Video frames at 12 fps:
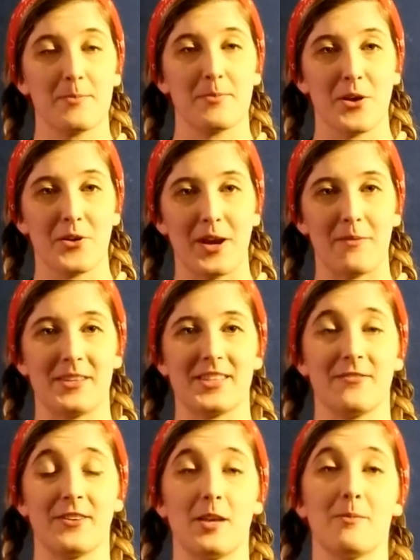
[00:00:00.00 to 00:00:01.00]
the program that's
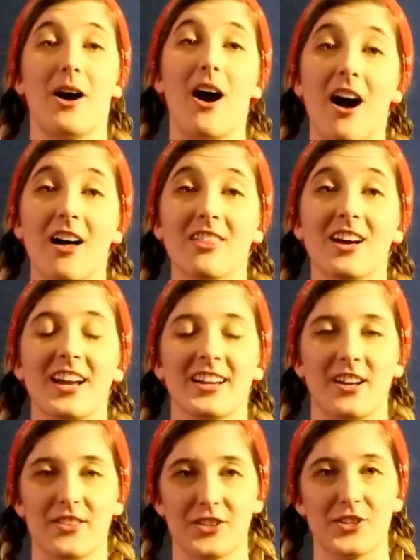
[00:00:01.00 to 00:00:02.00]
available online
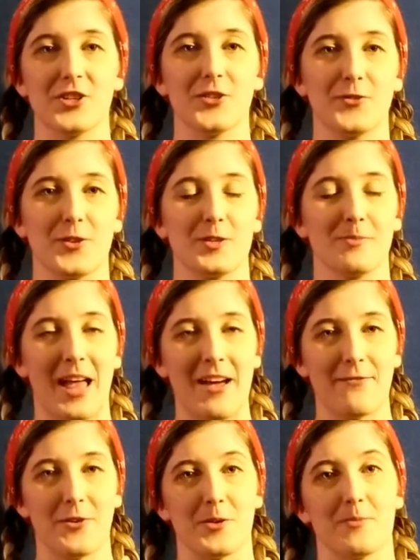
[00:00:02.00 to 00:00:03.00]
on the Girls First
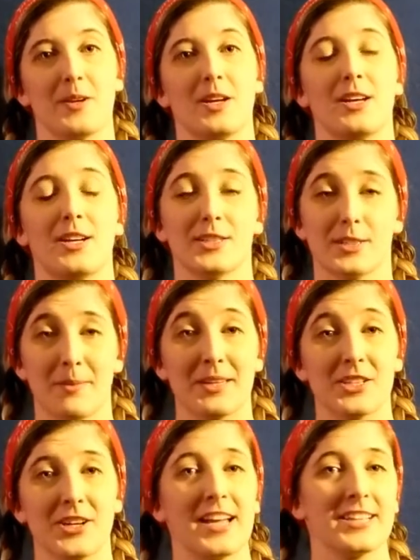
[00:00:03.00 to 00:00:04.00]
platform, so make
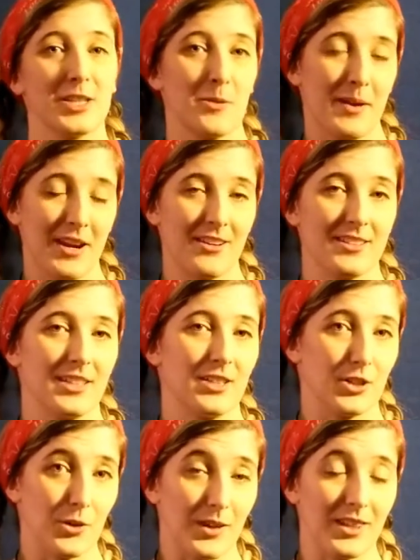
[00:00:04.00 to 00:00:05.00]
sure to ask your parents how
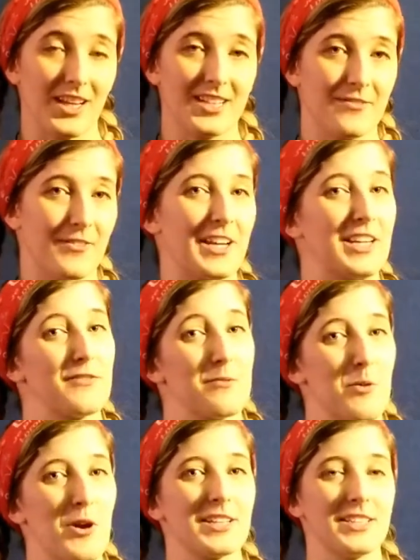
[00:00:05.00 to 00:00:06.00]
to go online to find even
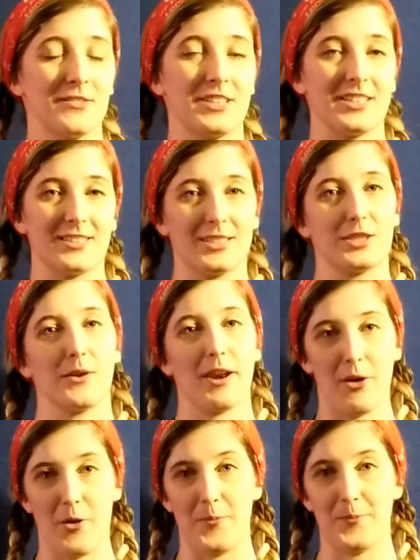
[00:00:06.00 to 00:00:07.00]
more activities to do at
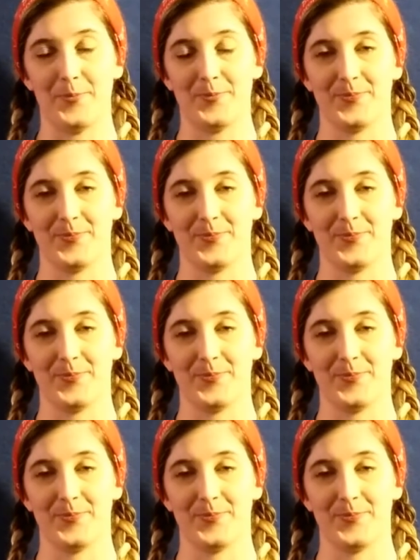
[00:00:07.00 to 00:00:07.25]
home.